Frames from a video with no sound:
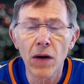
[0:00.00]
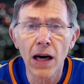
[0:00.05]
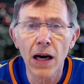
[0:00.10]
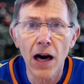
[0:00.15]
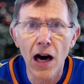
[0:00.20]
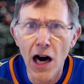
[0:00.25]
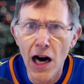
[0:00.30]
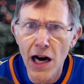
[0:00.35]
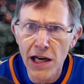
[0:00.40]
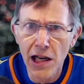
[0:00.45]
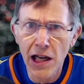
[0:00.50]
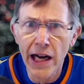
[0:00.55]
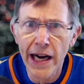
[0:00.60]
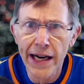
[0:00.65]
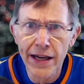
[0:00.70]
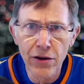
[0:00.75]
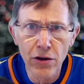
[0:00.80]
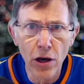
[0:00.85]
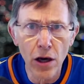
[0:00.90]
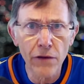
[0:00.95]

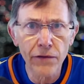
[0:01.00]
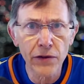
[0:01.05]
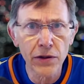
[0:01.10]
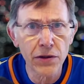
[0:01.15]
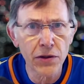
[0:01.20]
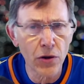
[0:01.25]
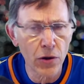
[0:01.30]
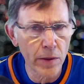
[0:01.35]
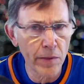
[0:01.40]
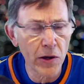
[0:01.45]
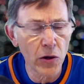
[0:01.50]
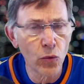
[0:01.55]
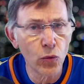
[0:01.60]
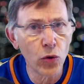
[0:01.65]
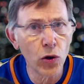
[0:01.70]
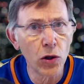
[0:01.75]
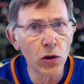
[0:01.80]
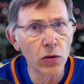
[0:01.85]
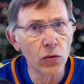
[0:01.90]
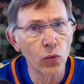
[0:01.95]
online golf tournament
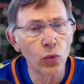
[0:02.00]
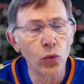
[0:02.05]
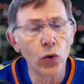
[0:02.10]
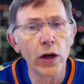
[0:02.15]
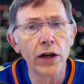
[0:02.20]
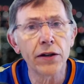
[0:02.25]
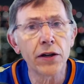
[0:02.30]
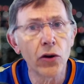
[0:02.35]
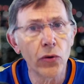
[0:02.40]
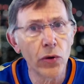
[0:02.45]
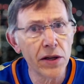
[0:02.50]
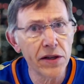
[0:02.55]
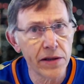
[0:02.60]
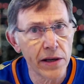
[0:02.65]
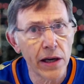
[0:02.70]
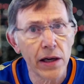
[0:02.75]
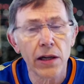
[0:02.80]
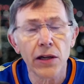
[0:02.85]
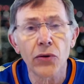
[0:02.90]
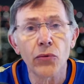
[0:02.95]
will run
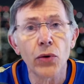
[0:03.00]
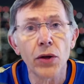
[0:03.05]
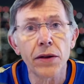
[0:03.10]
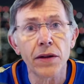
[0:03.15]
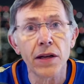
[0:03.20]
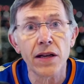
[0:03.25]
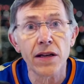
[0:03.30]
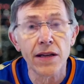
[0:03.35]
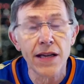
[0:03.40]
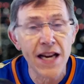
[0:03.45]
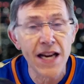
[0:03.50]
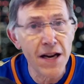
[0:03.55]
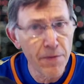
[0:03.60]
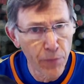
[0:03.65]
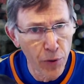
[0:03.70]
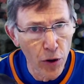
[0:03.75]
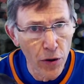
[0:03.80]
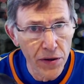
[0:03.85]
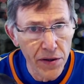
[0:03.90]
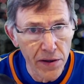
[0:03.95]
coincidentally with the
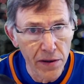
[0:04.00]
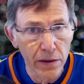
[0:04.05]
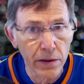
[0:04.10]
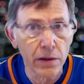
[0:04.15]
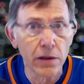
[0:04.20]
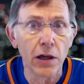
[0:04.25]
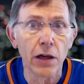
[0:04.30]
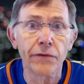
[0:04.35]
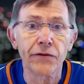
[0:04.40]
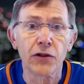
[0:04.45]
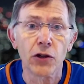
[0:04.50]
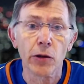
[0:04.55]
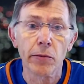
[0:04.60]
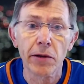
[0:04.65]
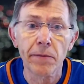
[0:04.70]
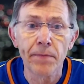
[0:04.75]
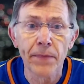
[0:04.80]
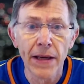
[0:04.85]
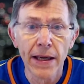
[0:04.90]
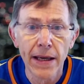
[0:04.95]
in-person golf
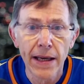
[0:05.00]
tournament.